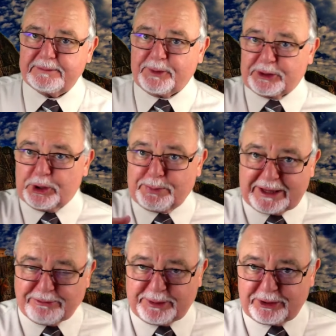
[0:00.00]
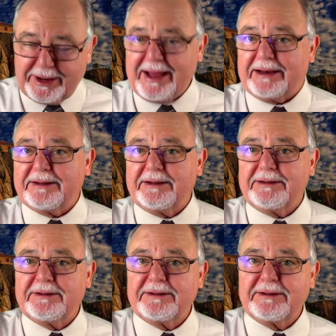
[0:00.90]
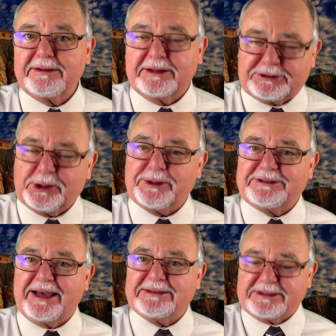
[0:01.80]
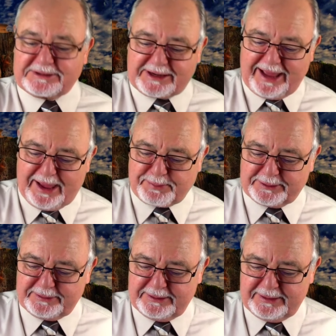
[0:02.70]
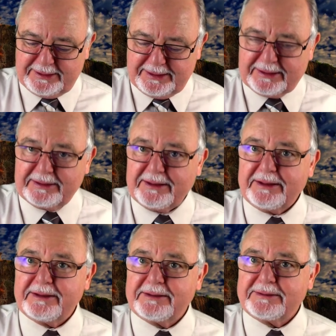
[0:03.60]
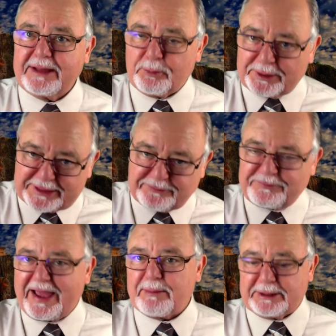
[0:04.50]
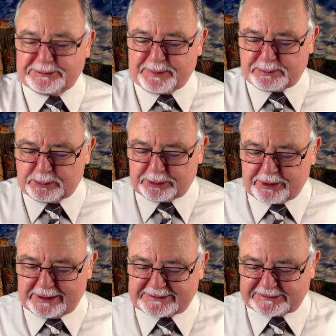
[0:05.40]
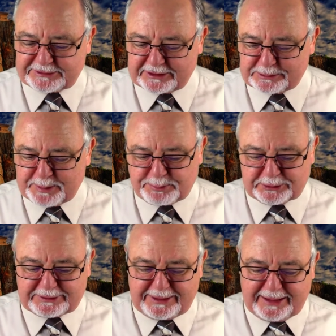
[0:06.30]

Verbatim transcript: Whether you believe me or not, Yeshua says it's going to happen, that within families people will cause each other to be put to